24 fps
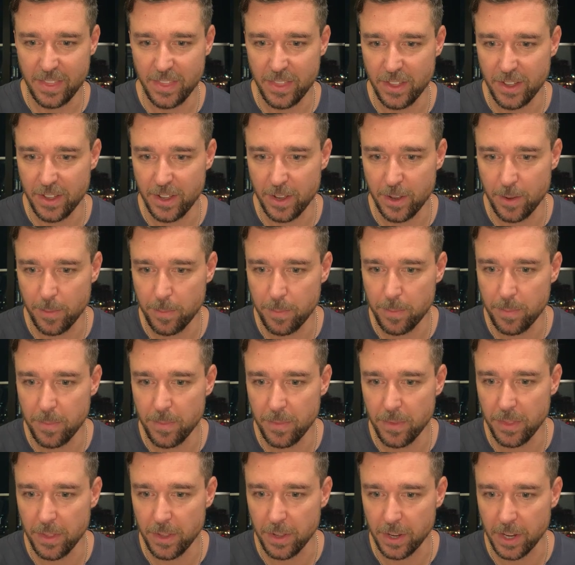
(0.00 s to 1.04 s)

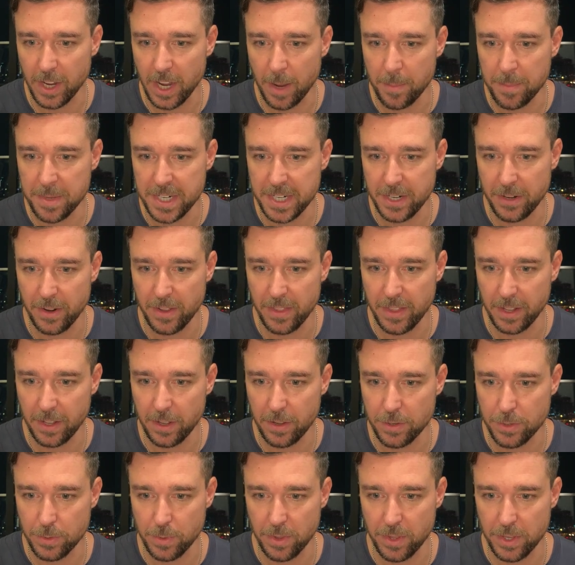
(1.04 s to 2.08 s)
the commentary that
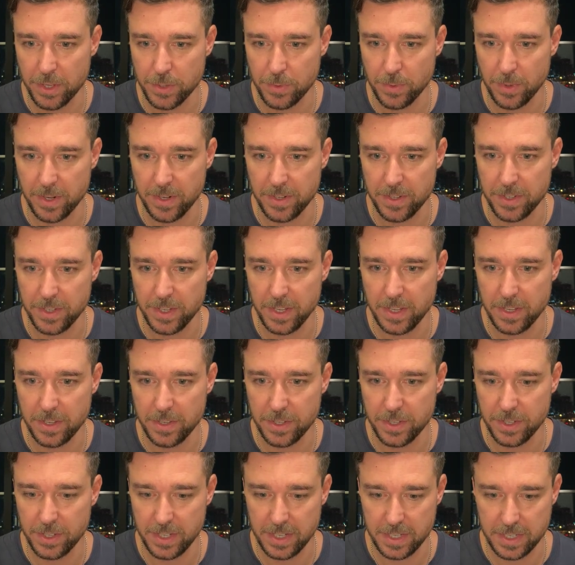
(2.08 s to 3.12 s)
goes with this one
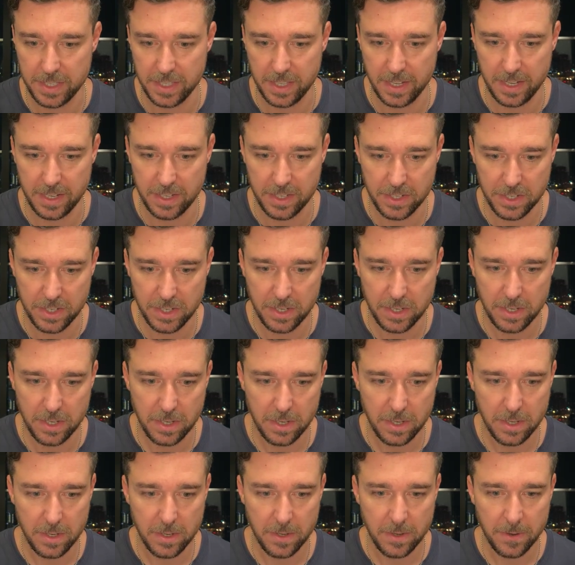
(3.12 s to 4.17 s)
is this.
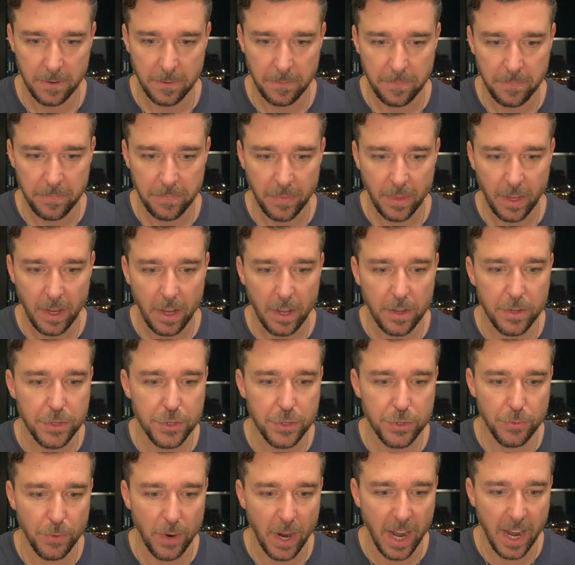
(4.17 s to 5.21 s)

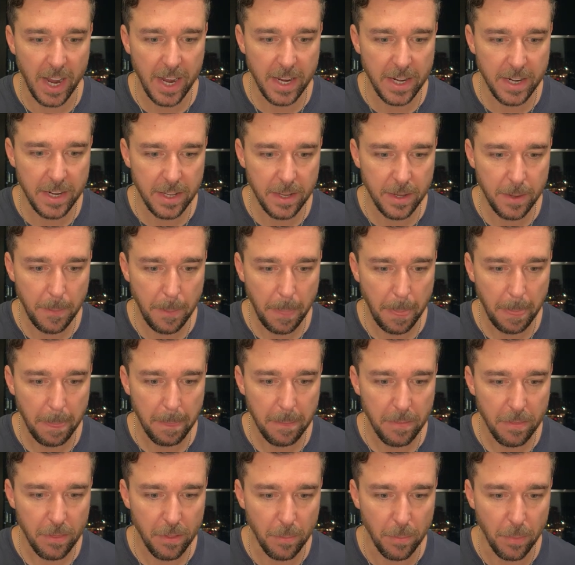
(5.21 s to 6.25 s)
Astride
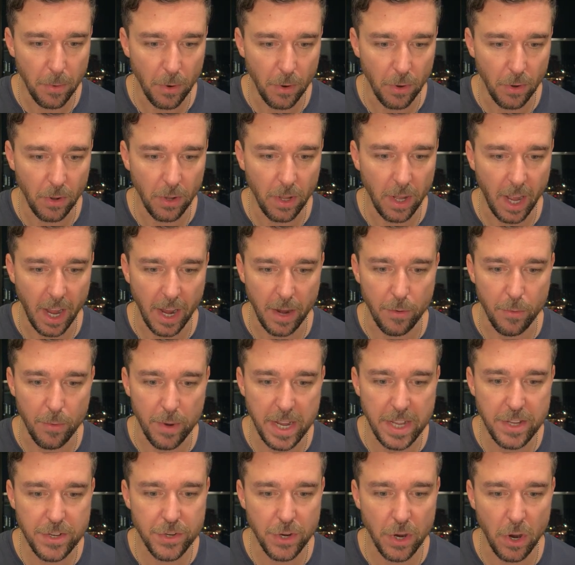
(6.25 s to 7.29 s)
the bull, I
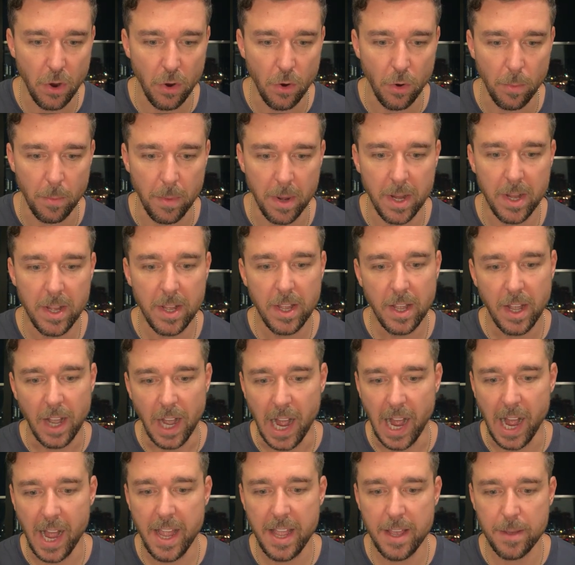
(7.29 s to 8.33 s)
reach home.
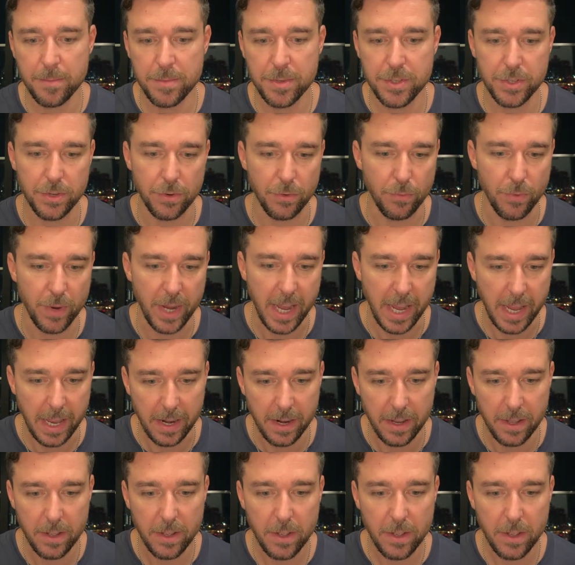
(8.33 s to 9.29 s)
I am serene.